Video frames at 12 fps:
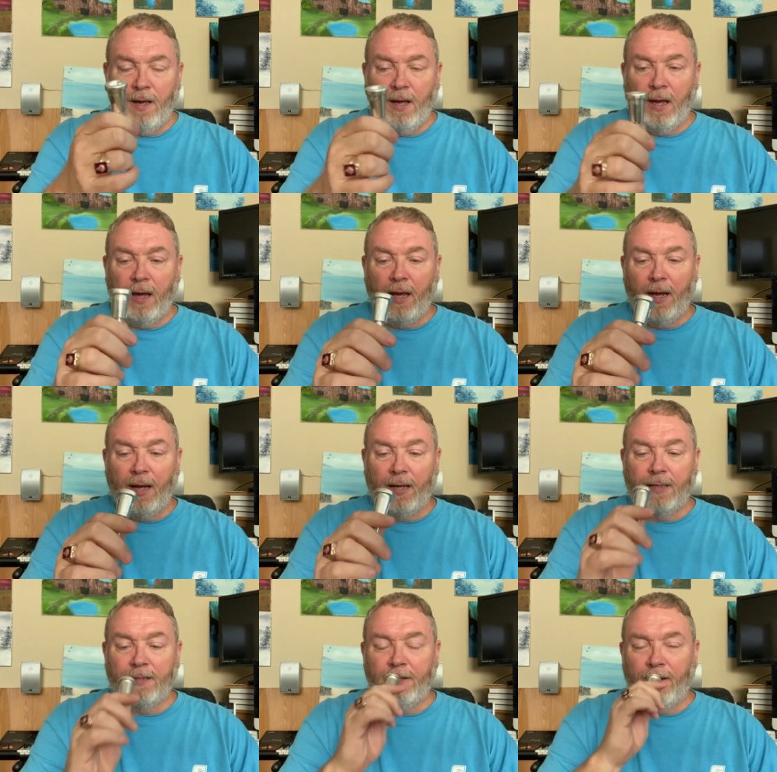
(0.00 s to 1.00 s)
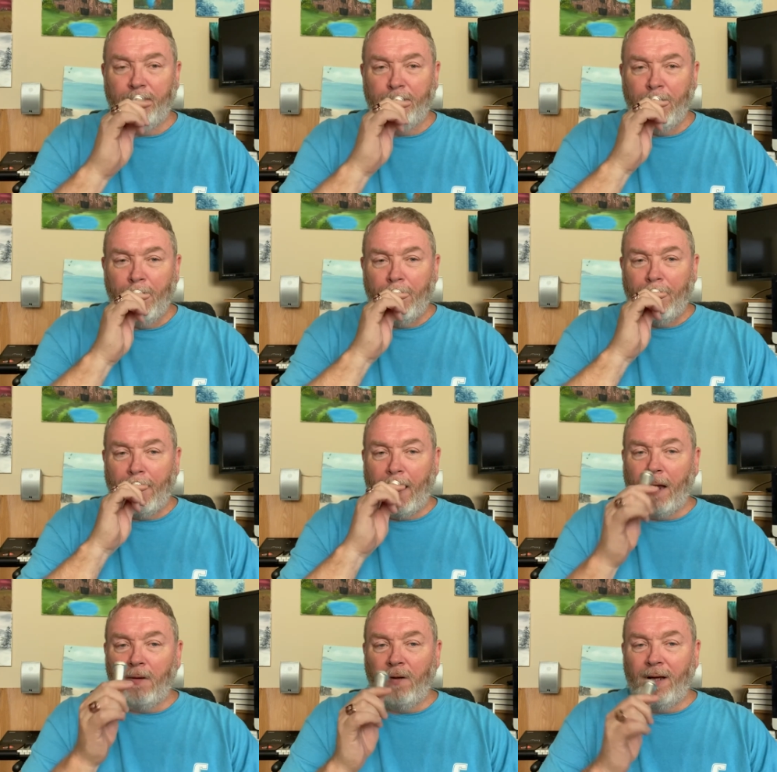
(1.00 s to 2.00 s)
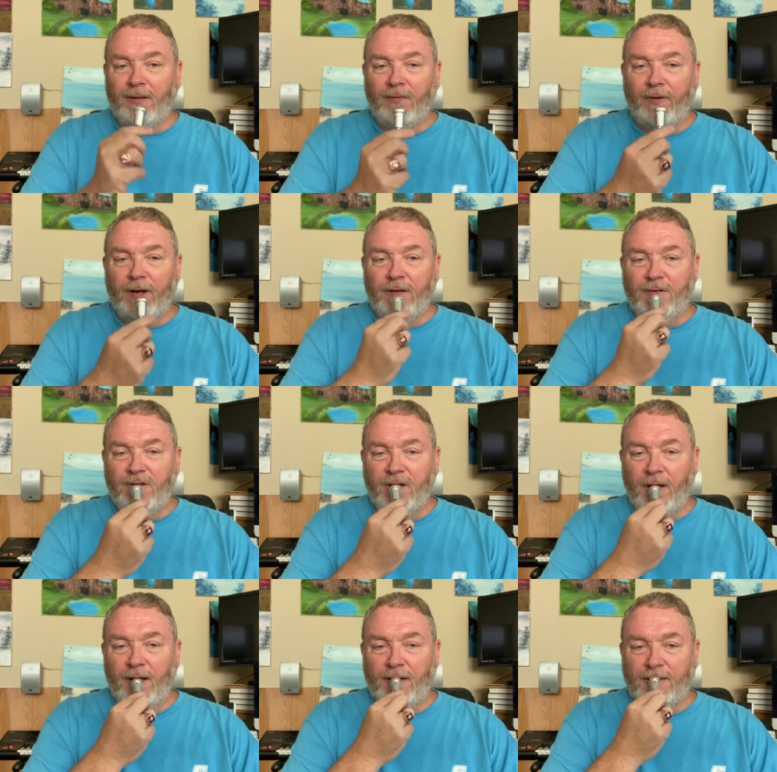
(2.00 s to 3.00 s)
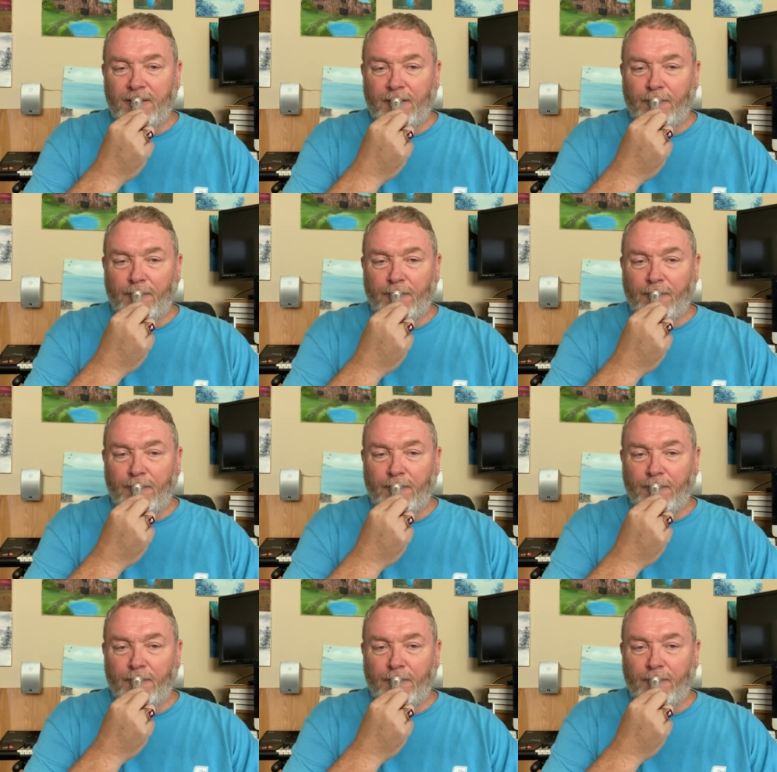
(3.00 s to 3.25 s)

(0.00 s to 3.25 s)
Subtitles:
And like I said, I don't have to readjust